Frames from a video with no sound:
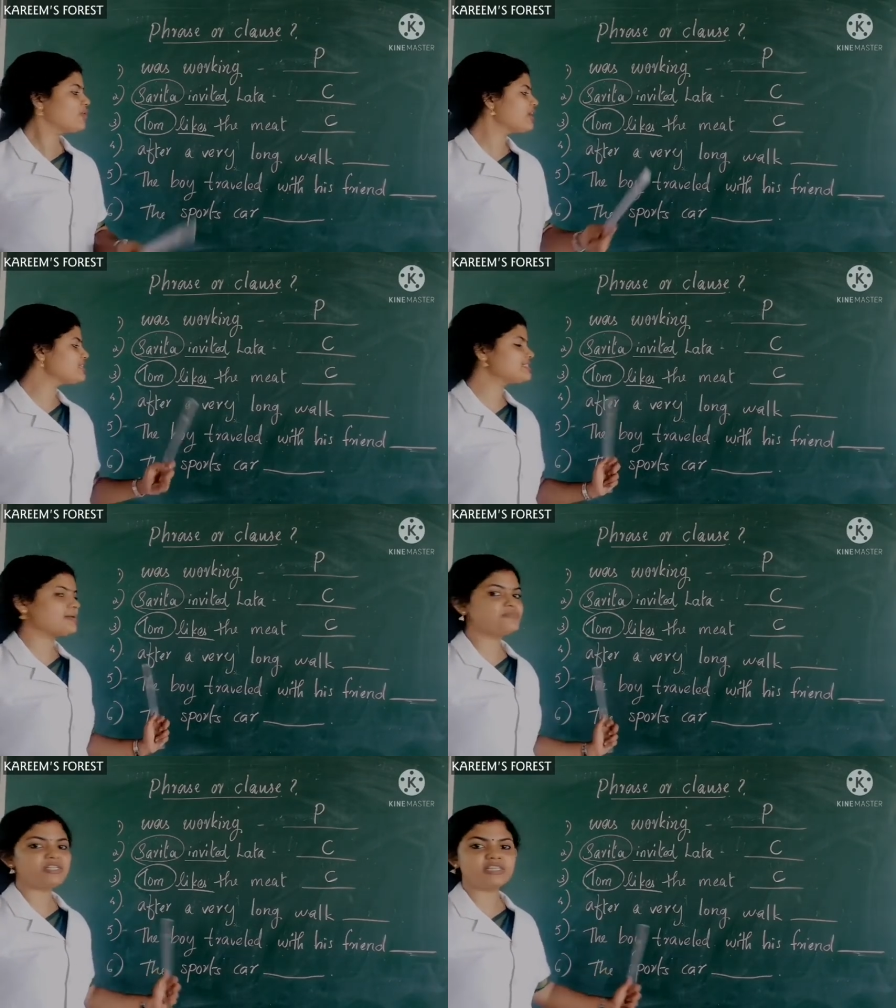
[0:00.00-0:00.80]
Okay,
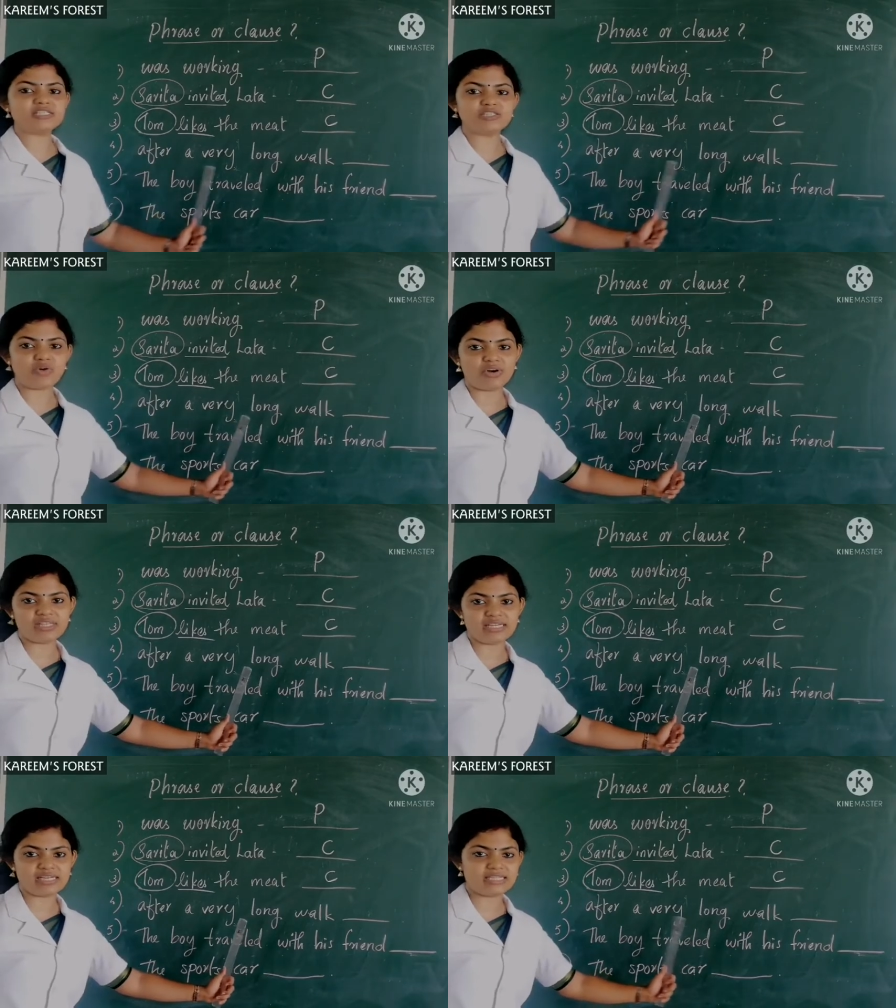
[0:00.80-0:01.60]
subject is
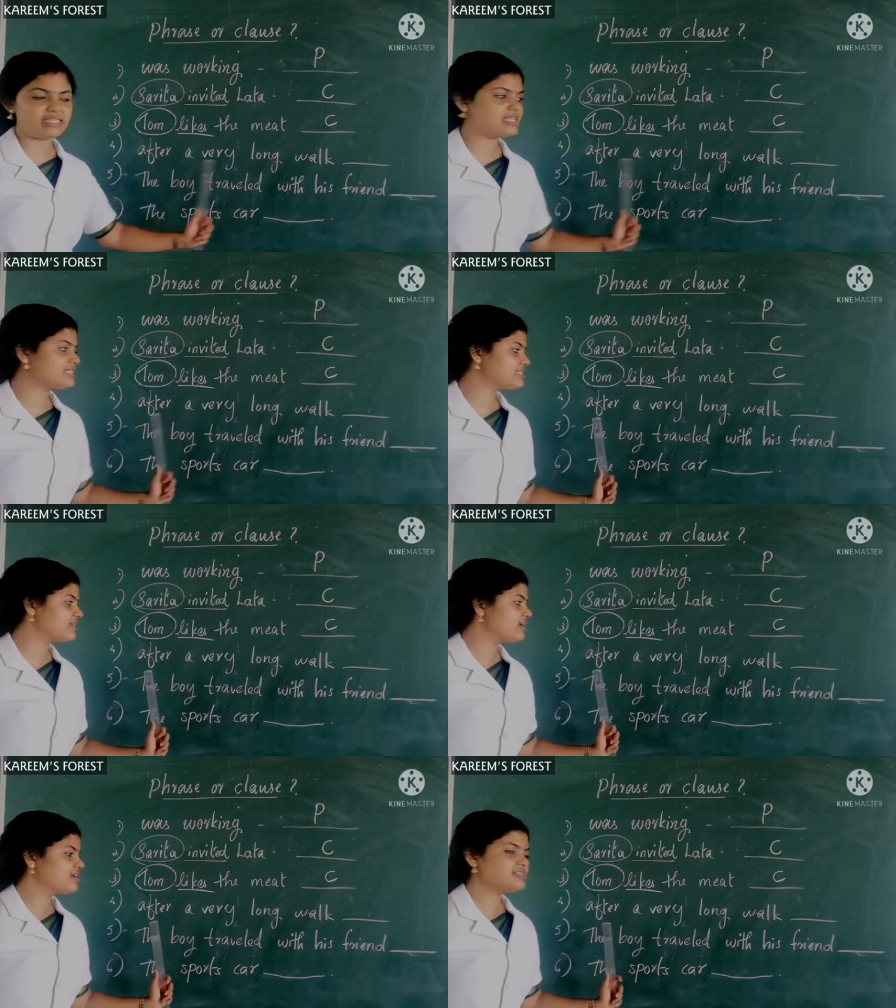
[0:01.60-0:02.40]
not there in
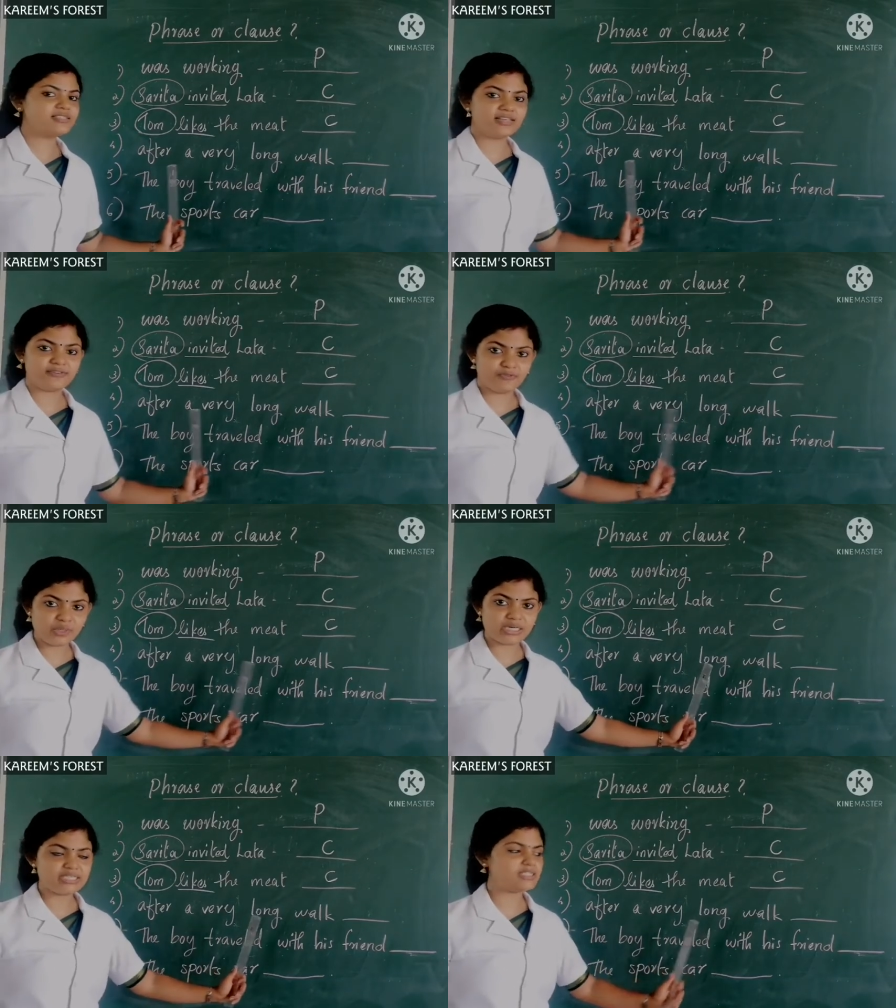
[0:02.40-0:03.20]
this
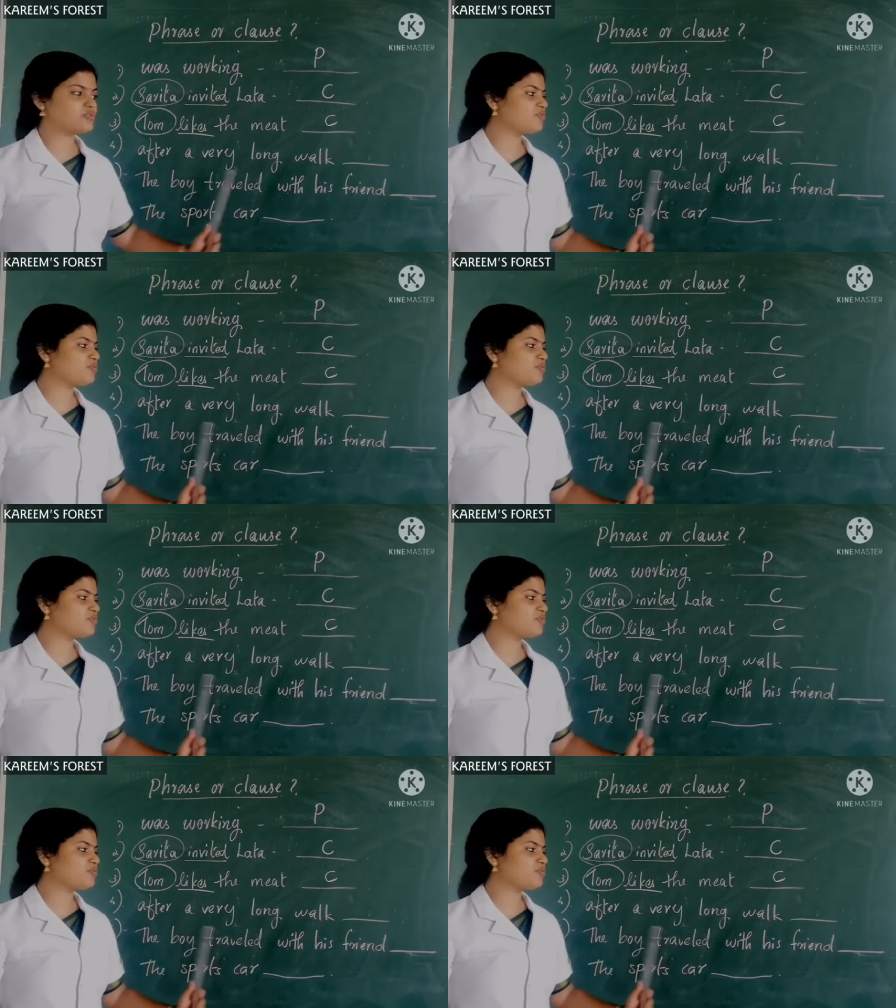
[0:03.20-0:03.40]
word.